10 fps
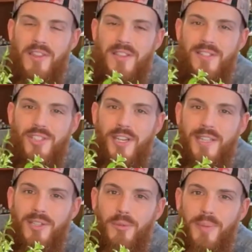the
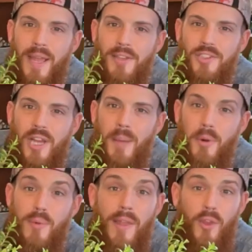shitty little plant shop
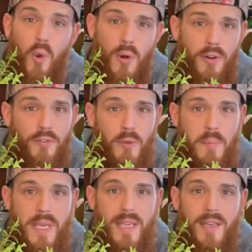around the corner from
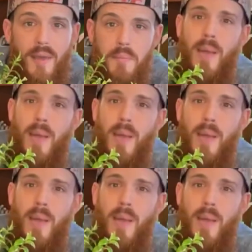me.